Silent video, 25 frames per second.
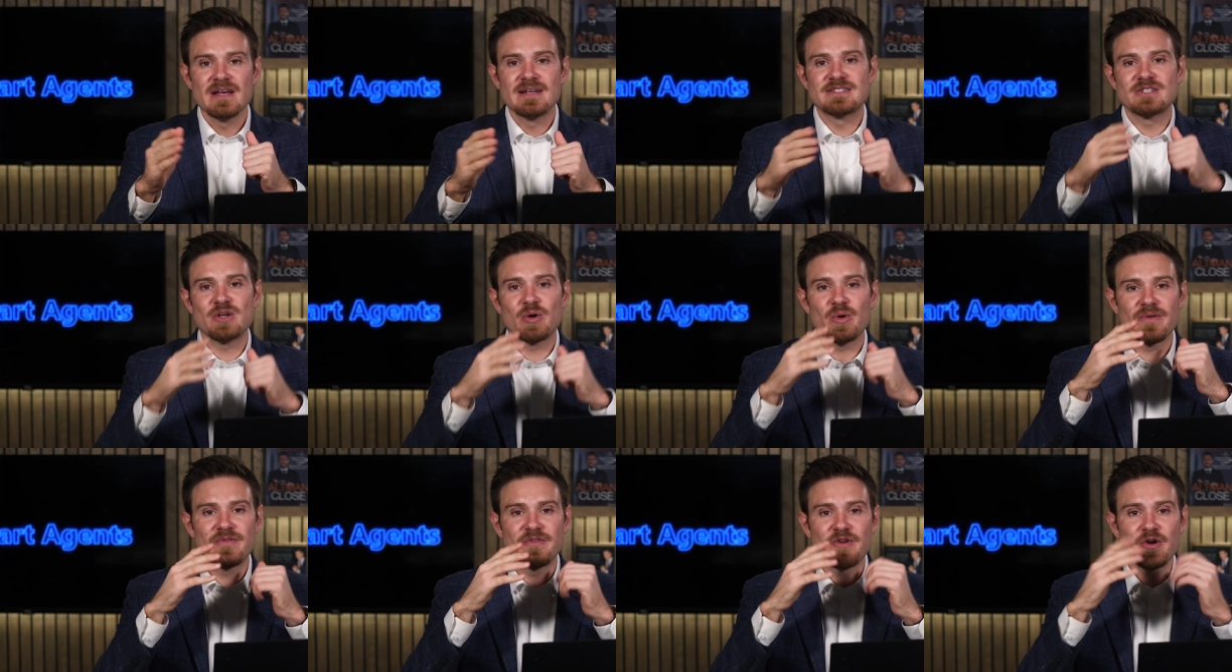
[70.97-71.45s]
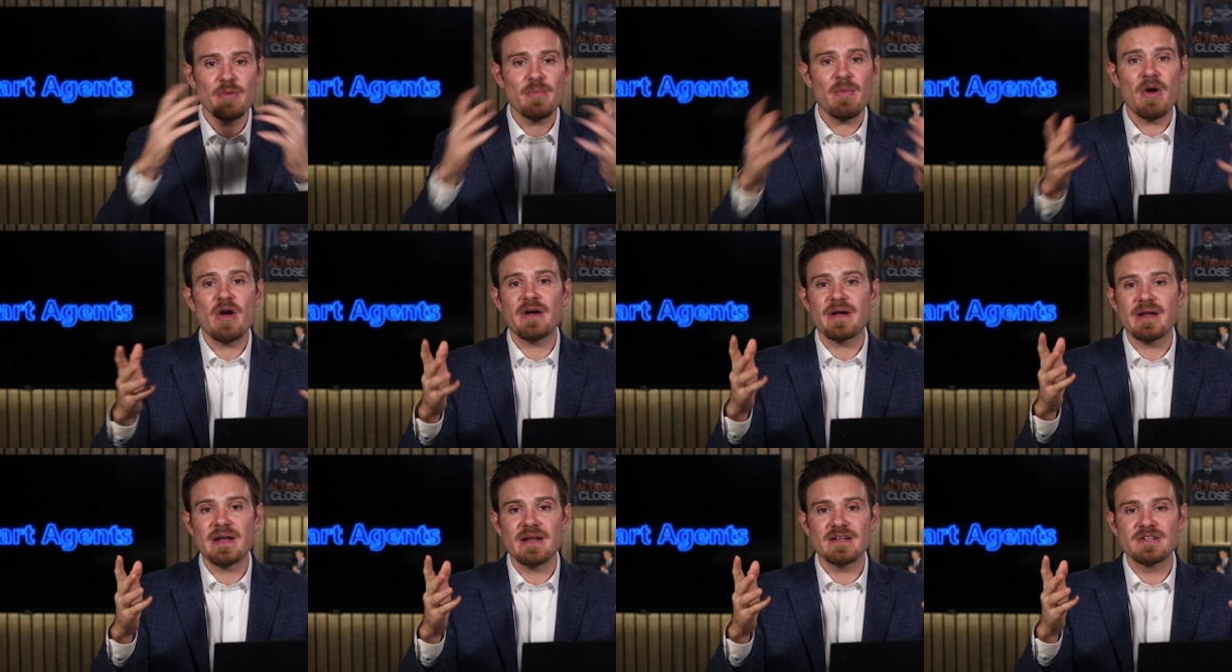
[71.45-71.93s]
So if you're
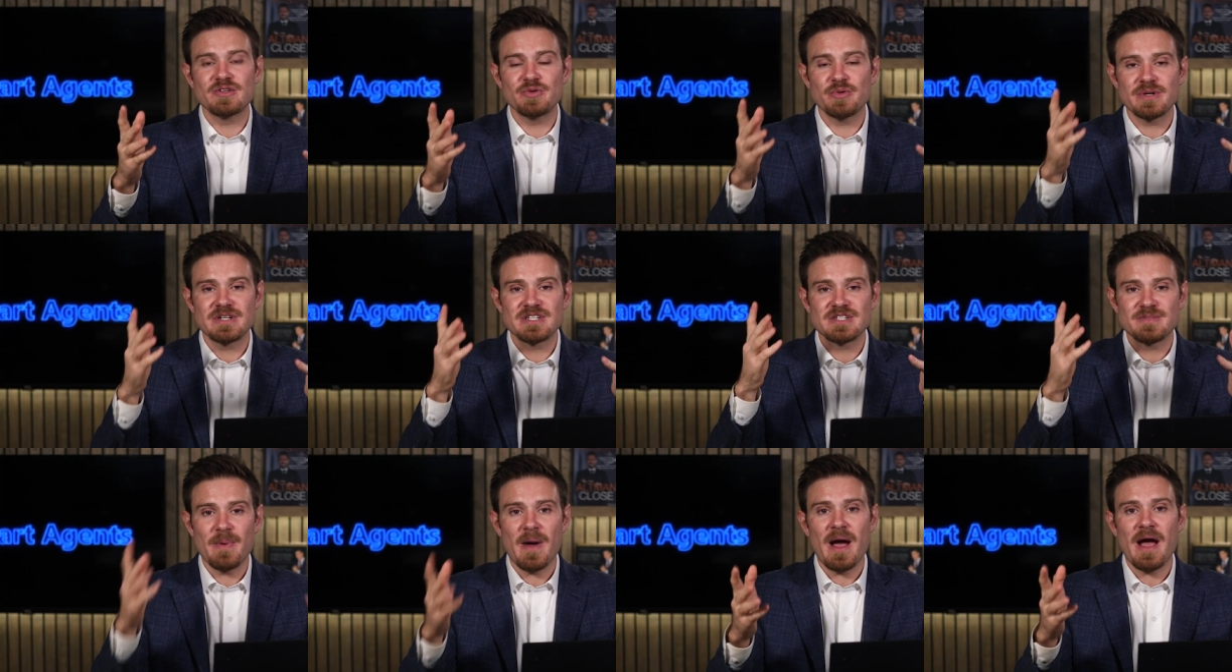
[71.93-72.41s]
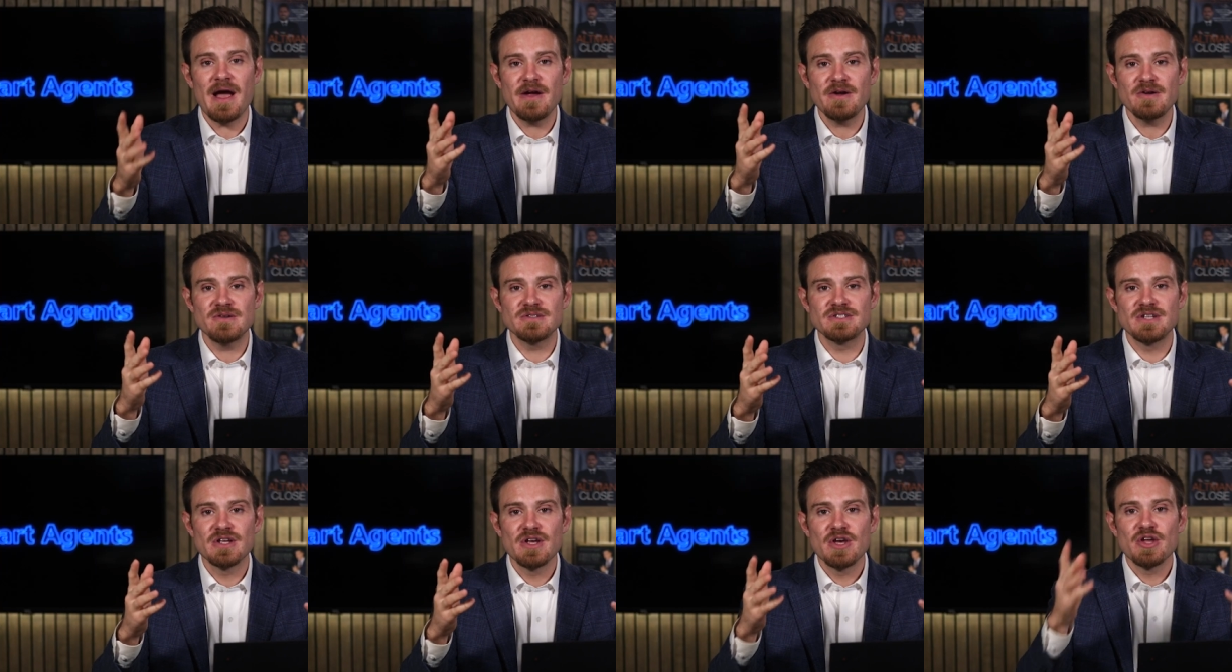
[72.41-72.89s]
marketing to
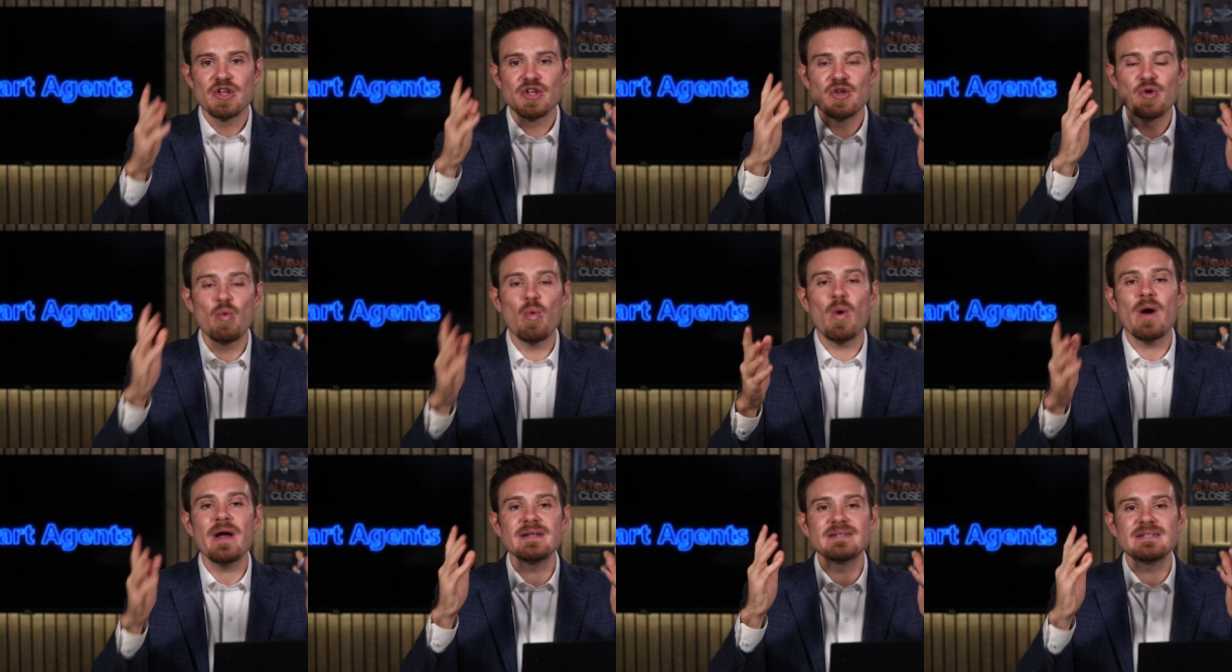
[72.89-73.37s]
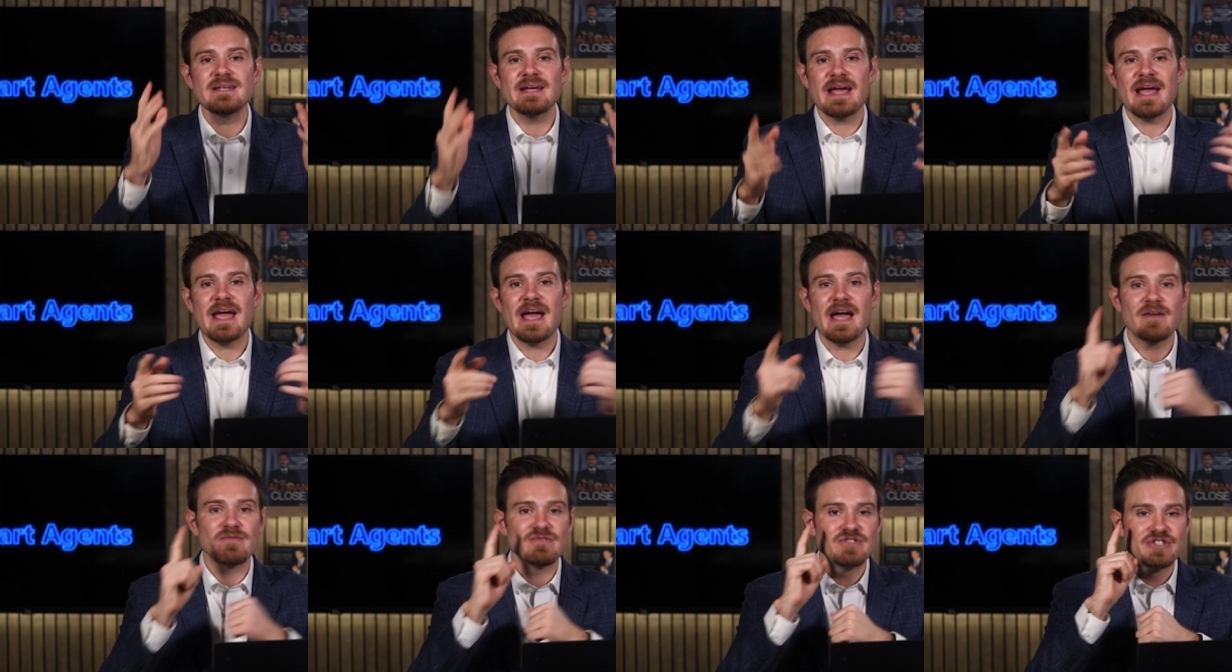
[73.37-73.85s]
expireds, you want to
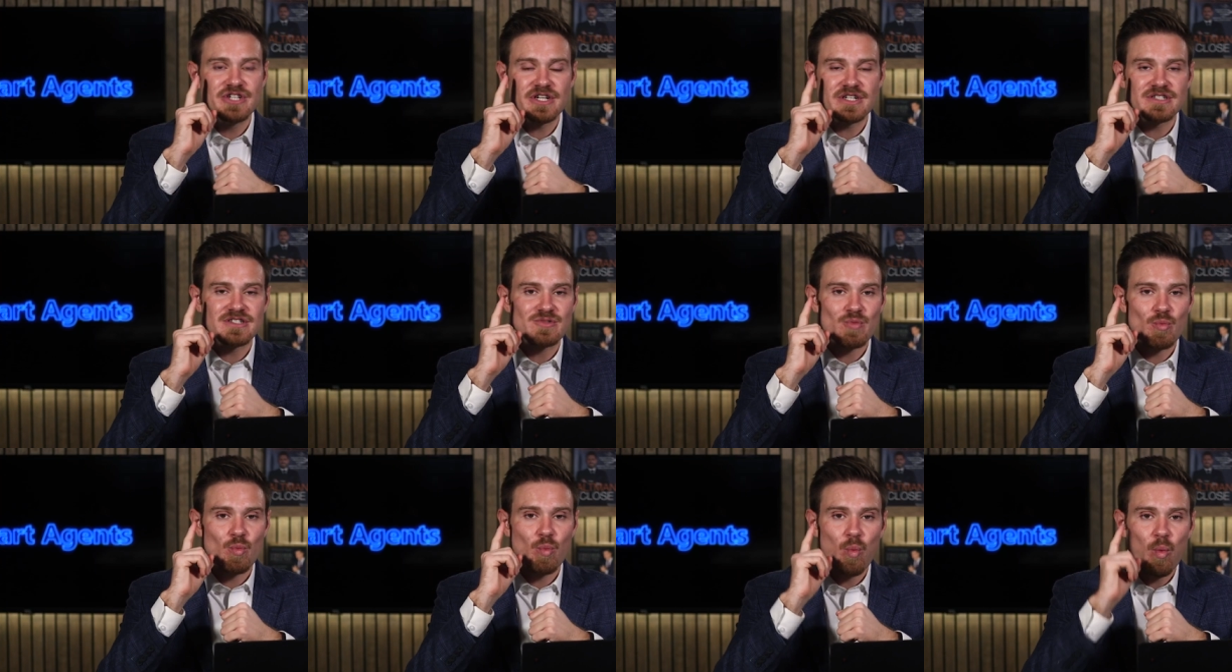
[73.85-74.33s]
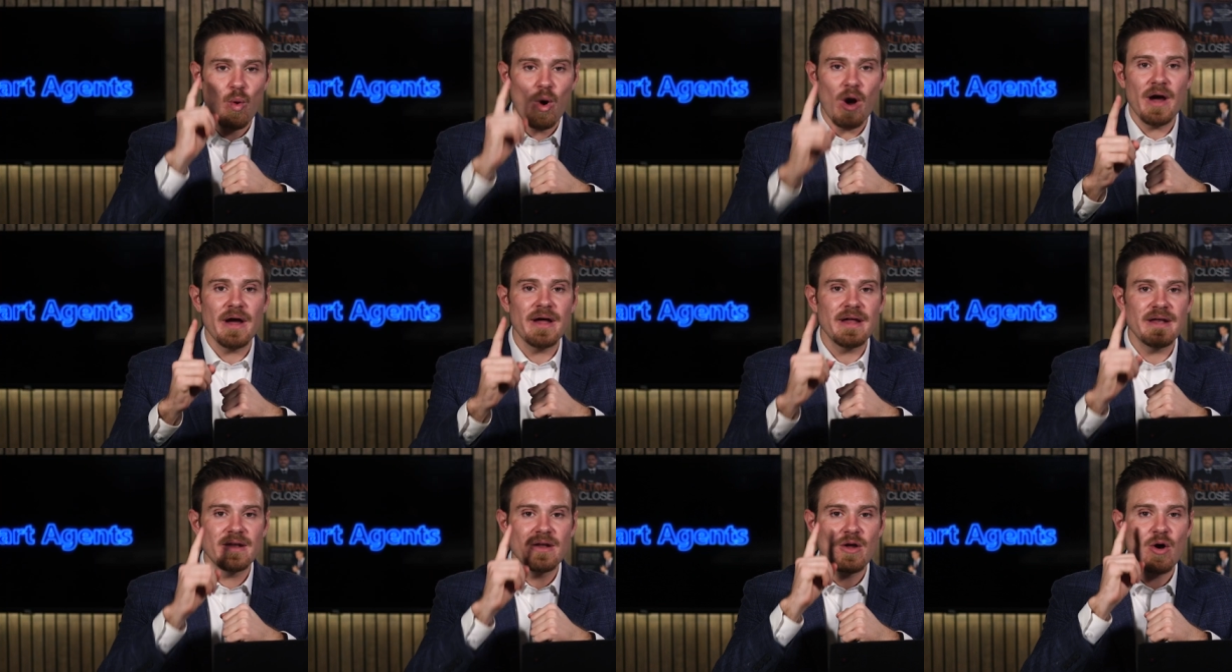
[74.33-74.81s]
have just
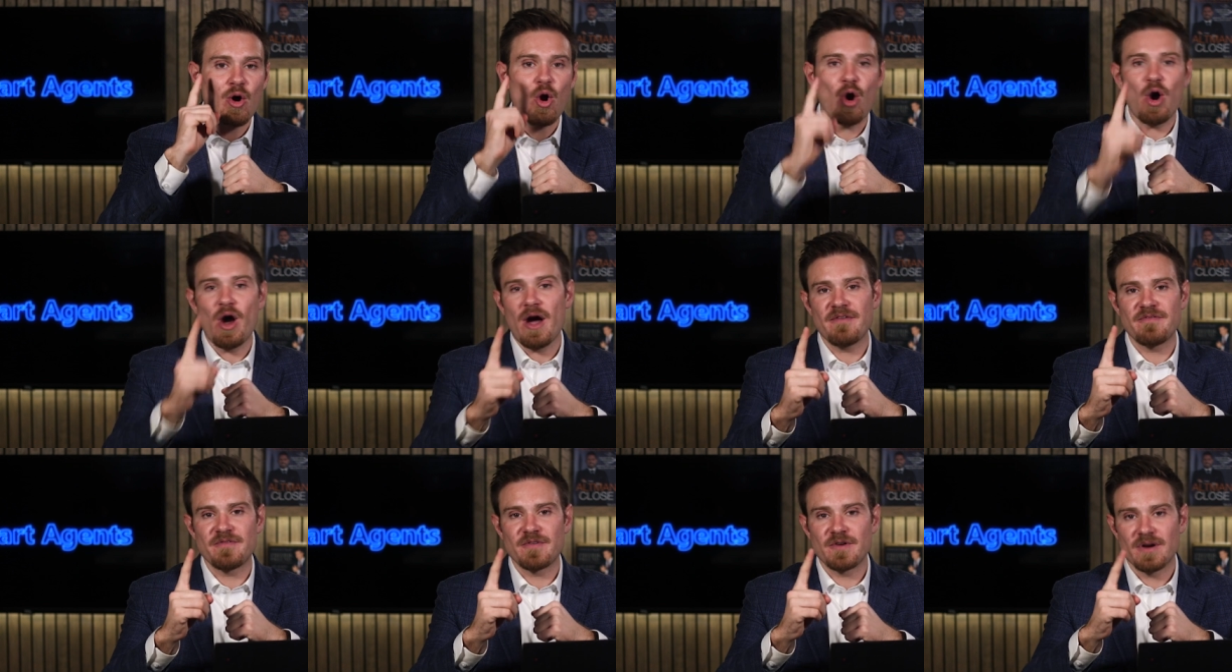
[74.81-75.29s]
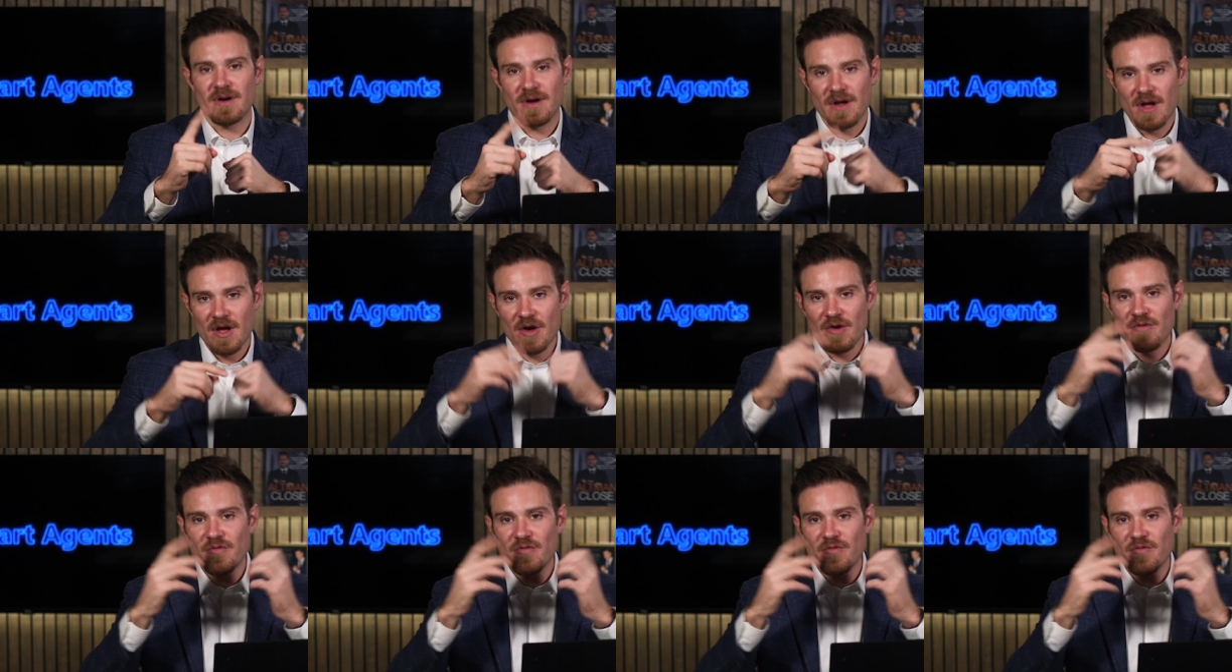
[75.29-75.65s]
one offer.